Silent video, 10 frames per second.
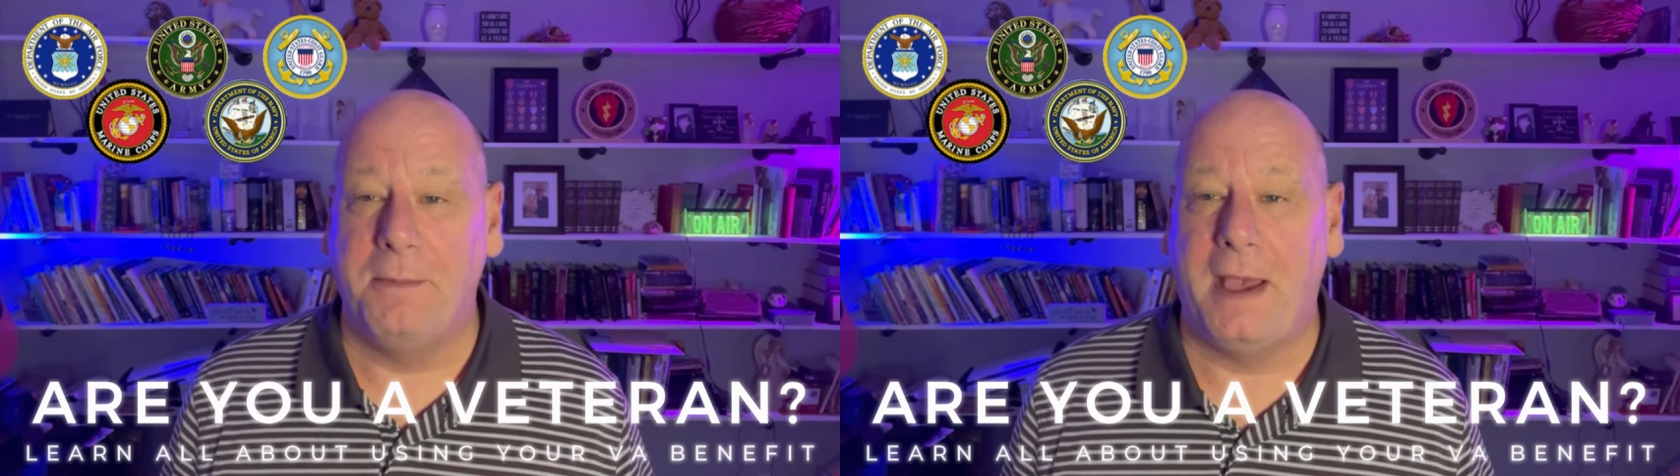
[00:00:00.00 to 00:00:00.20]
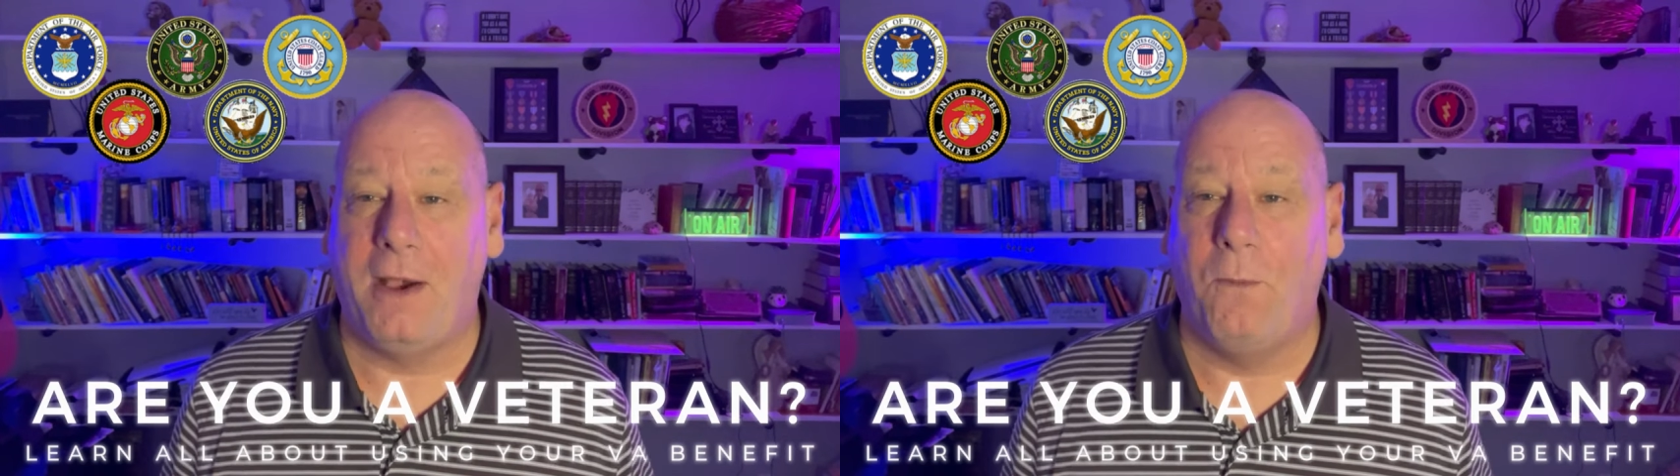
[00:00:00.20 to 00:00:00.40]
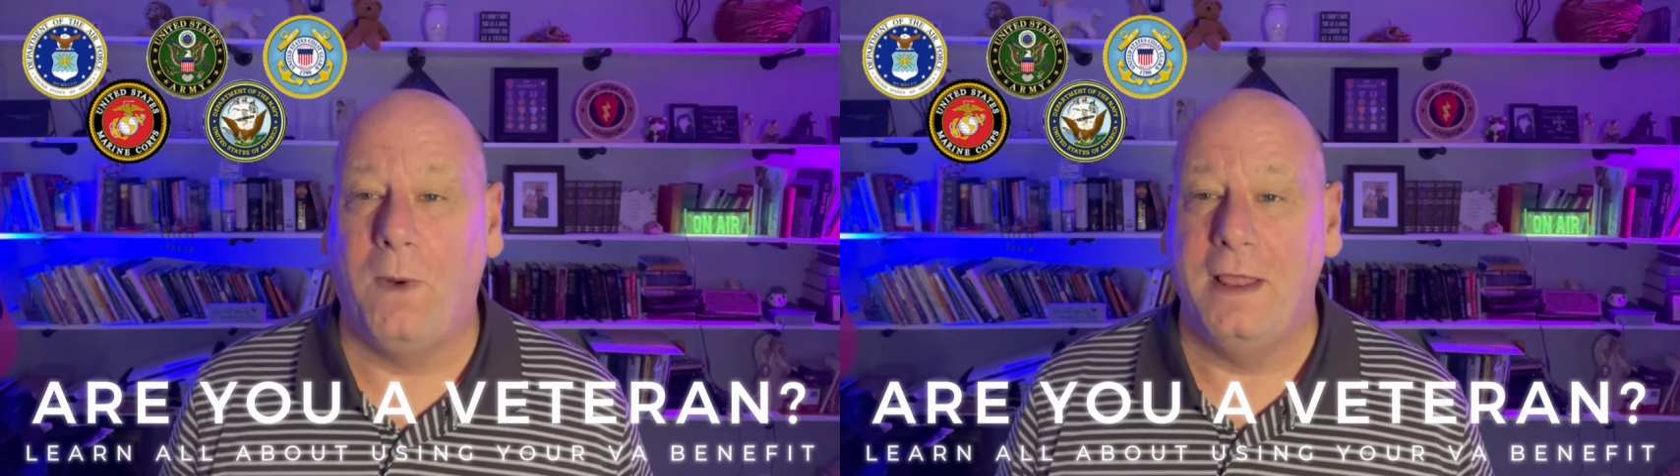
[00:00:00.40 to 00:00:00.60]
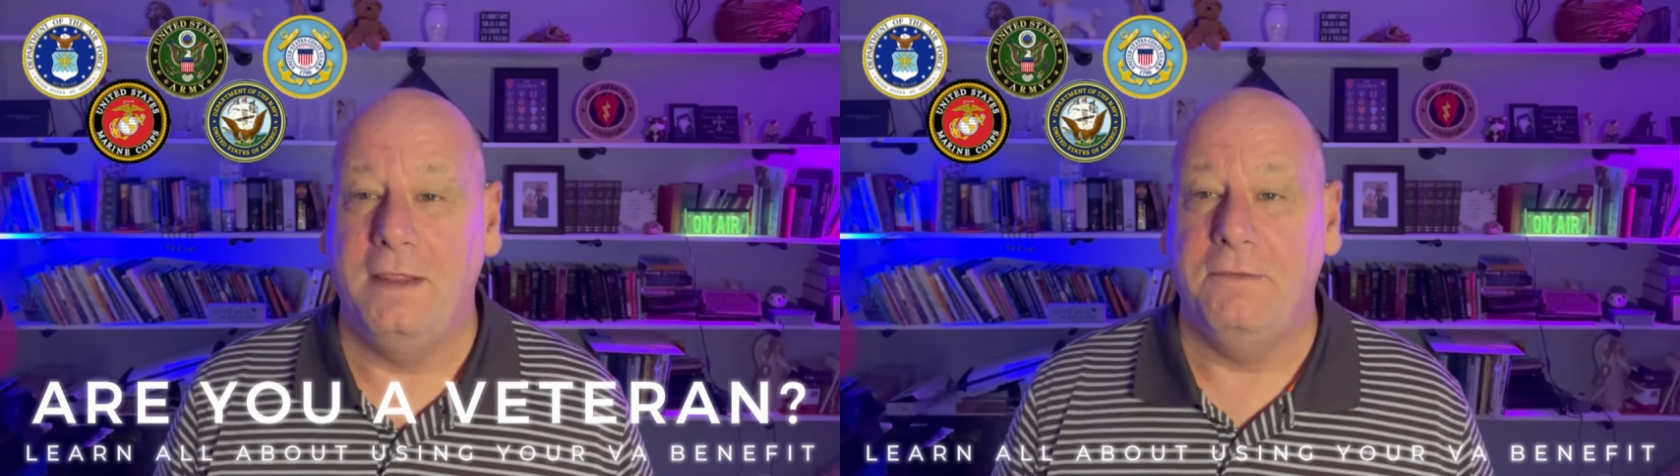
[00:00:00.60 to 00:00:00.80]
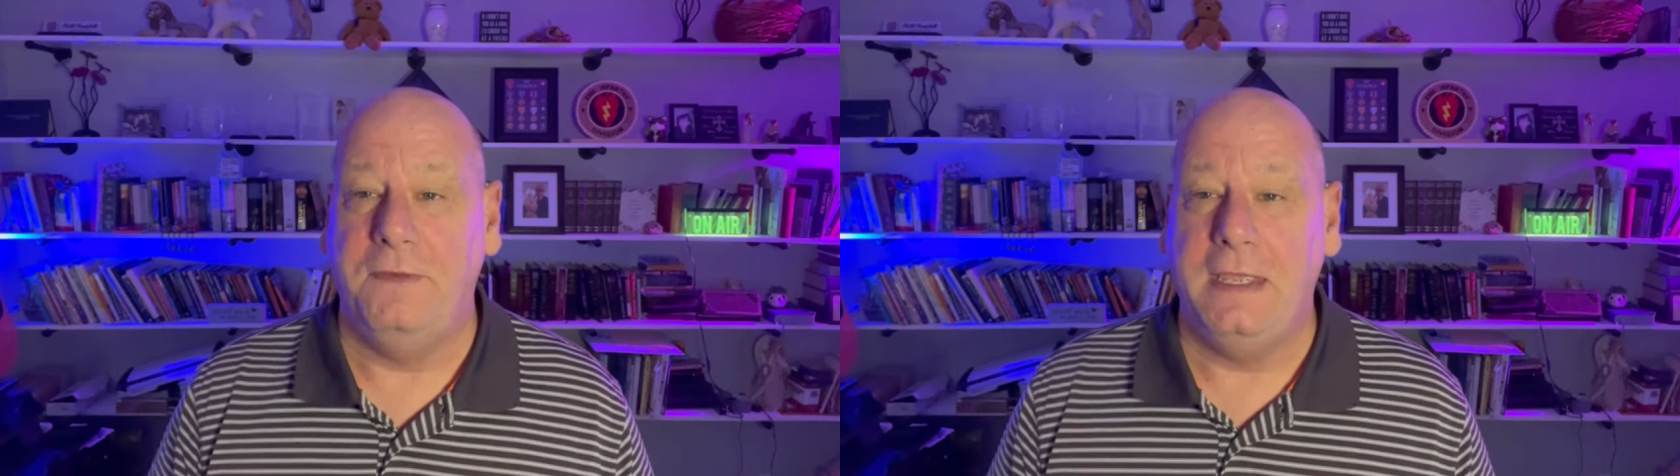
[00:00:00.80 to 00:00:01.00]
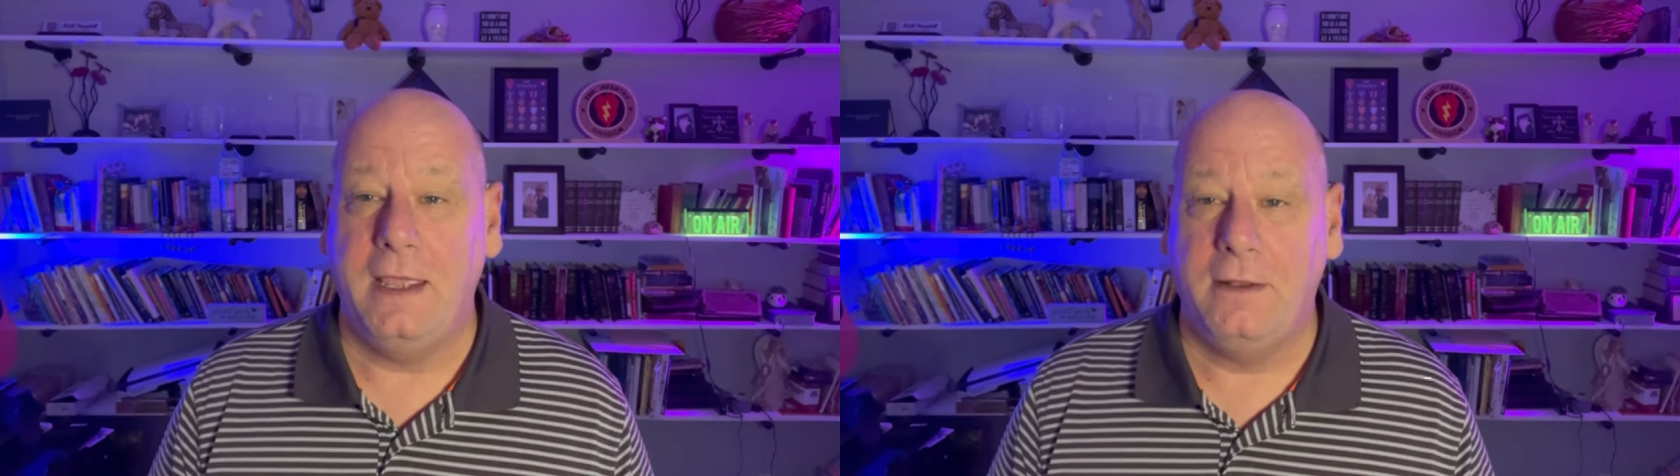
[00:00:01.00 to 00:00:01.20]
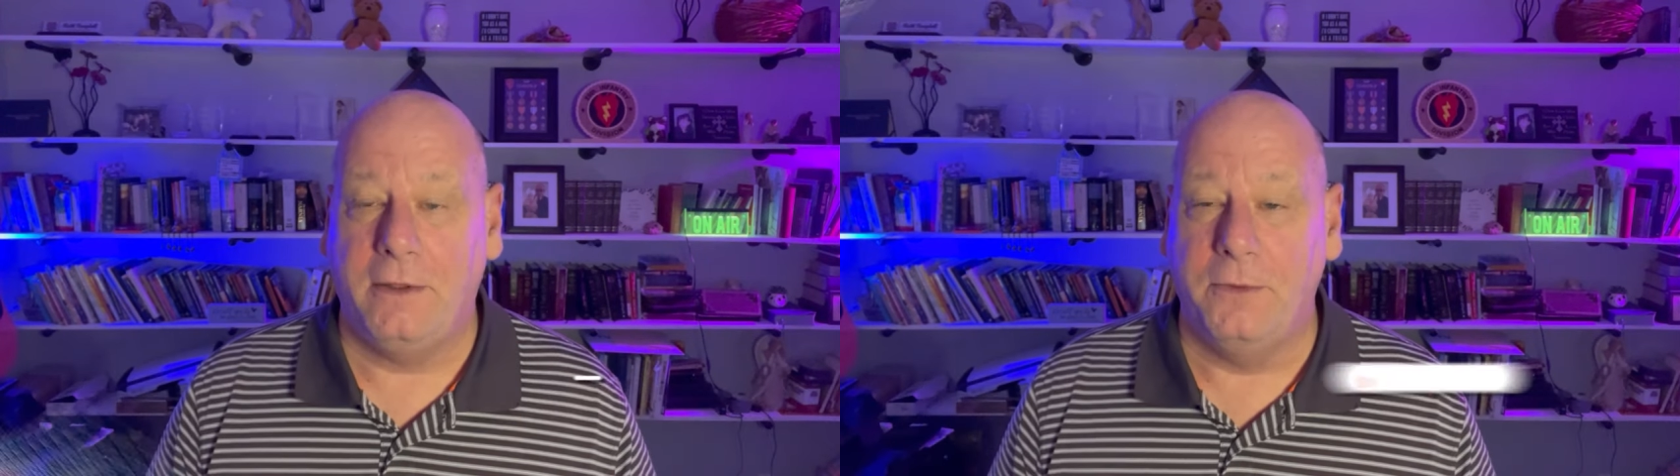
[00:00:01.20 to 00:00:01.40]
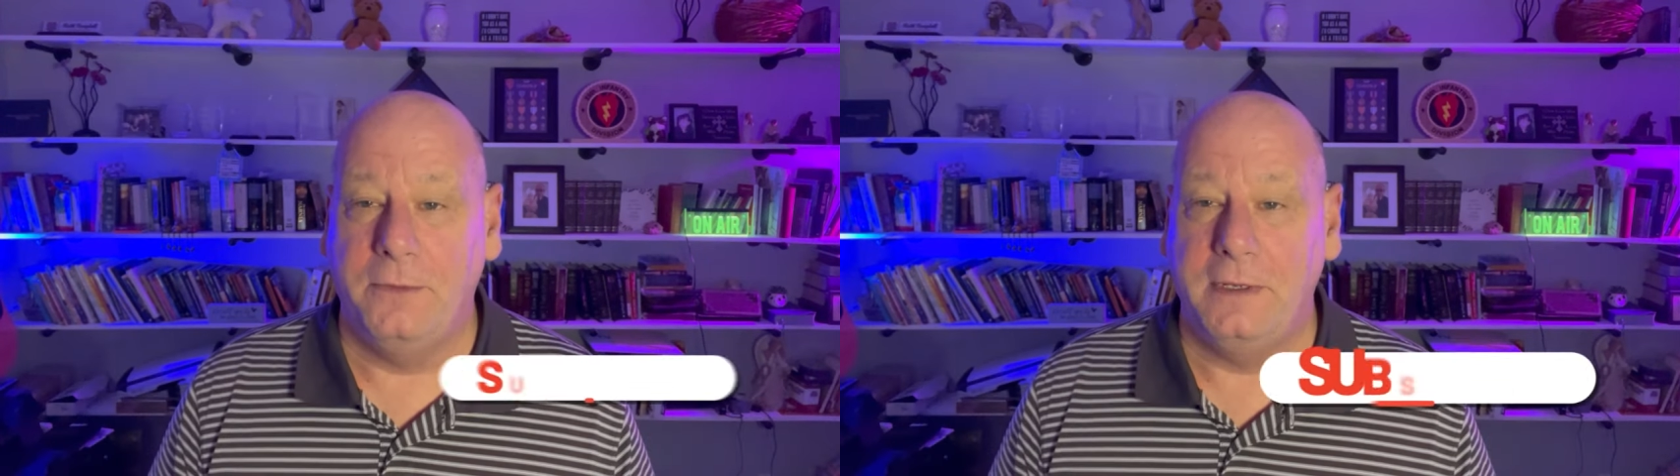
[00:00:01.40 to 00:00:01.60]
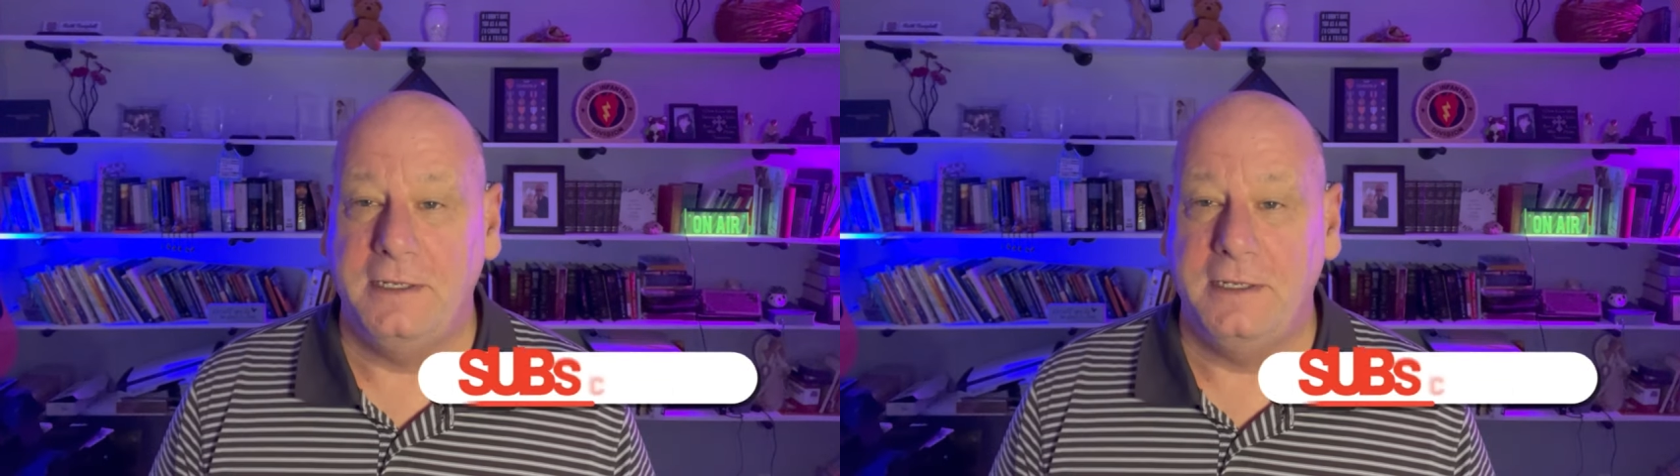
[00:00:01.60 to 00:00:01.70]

about why the VA loan